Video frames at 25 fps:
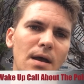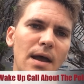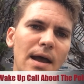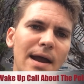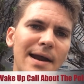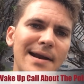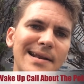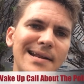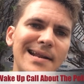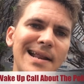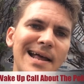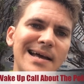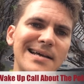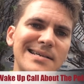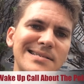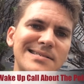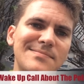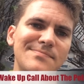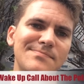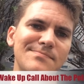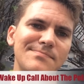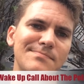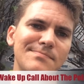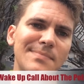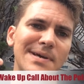And it has
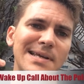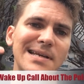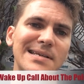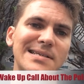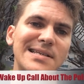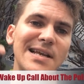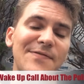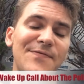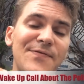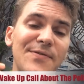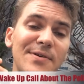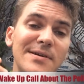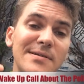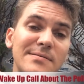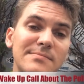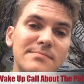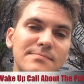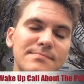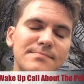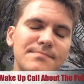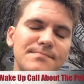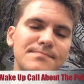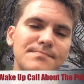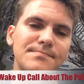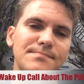many different
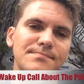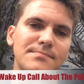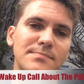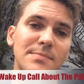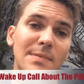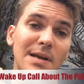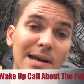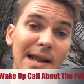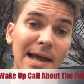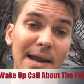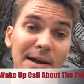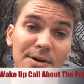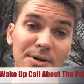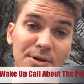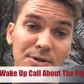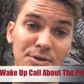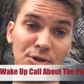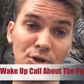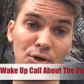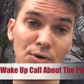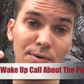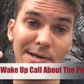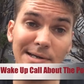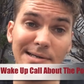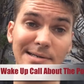layers
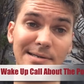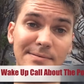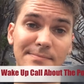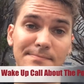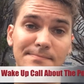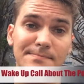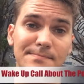to it.